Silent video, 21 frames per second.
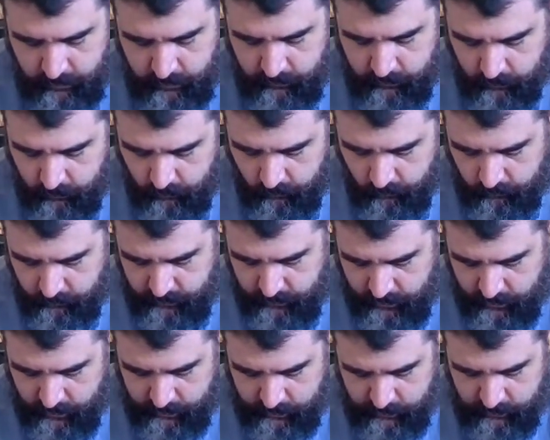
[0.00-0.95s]
in the early
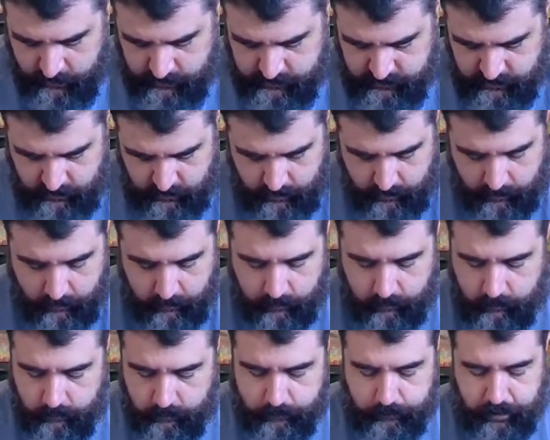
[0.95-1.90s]

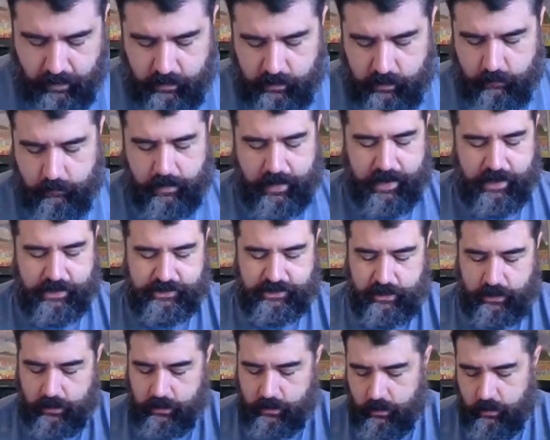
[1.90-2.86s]
80s, button
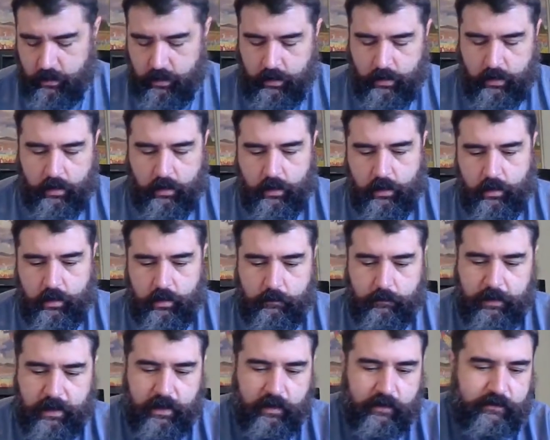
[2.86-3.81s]
mashing
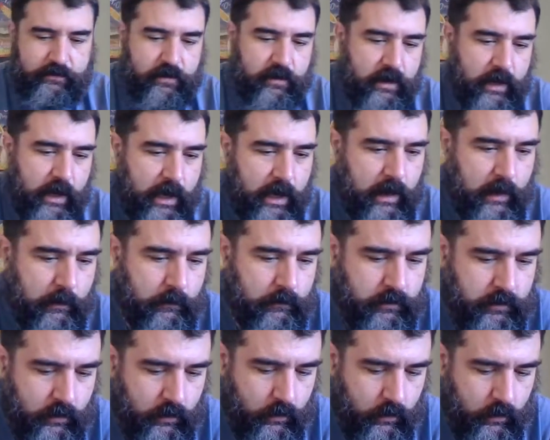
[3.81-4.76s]
based
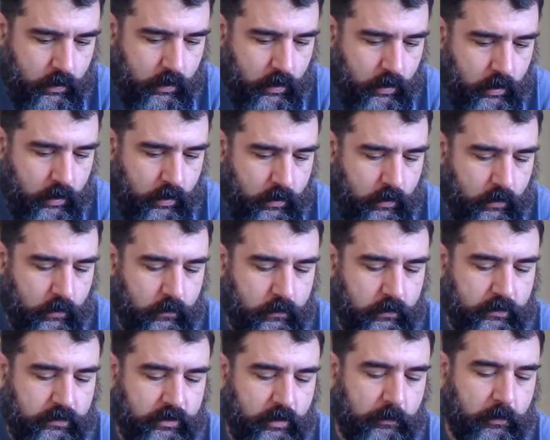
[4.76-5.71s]
games
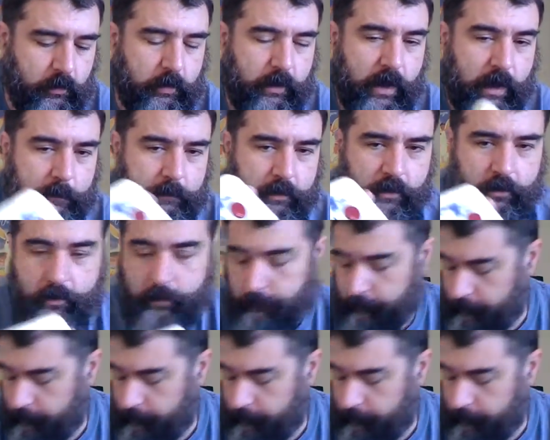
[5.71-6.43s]
were super popular.